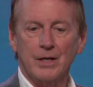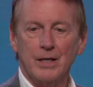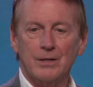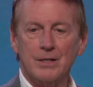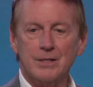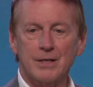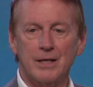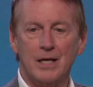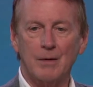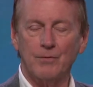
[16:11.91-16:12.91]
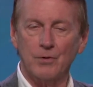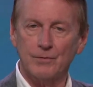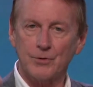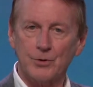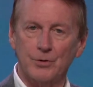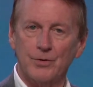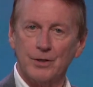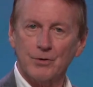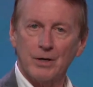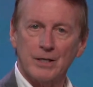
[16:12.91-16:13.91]
It doesn't say he came full of truth
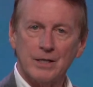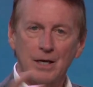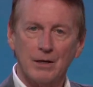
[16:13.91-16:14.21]
and grace.